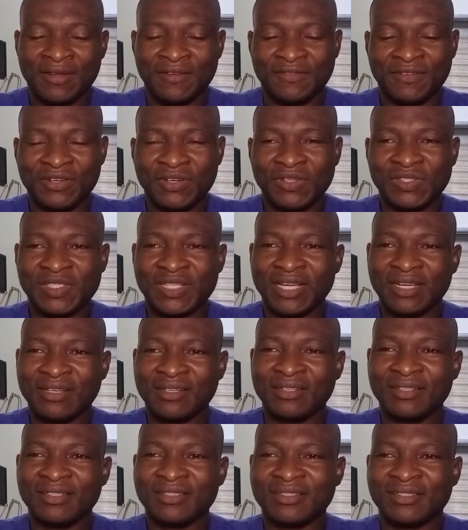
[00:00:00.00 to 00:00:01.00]
Various
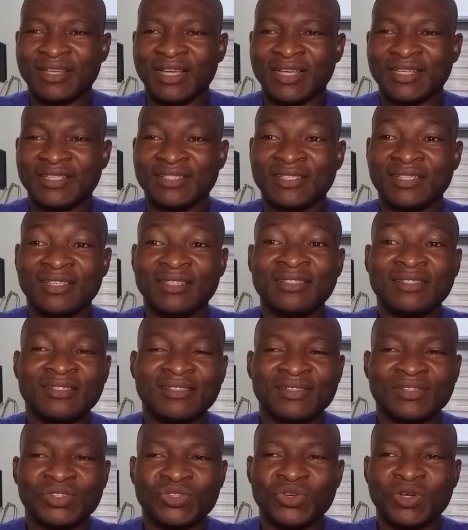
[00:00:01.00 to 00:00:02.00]
techniques
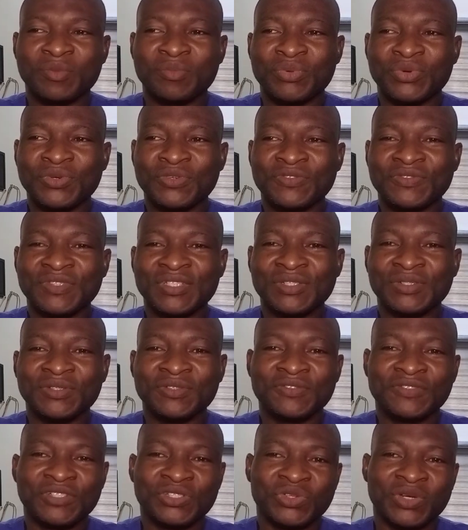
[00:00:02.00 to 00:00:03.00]
exist to improve needle
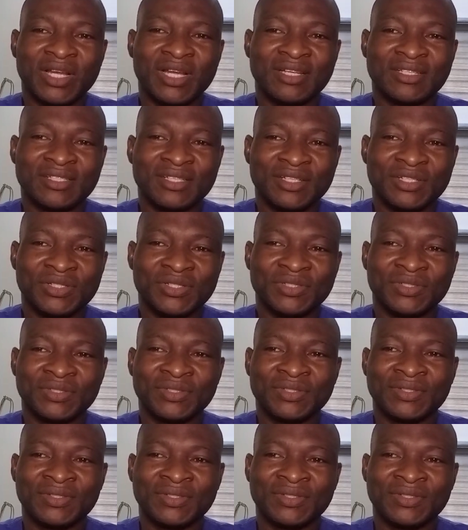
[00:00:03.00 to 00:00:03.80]
visualization.